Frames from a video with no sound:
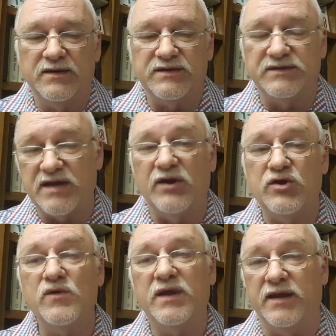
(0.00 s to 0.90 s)
to tell
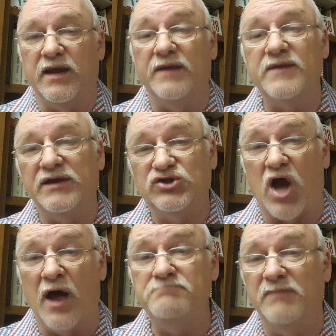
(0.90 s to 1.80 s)
you again that
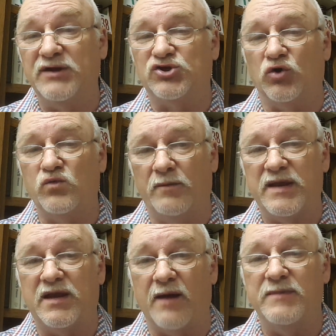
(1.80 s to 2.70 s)
John Mitchell will
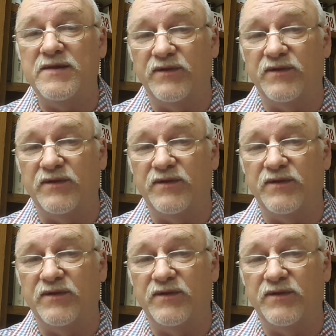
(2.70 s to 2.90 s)
be coming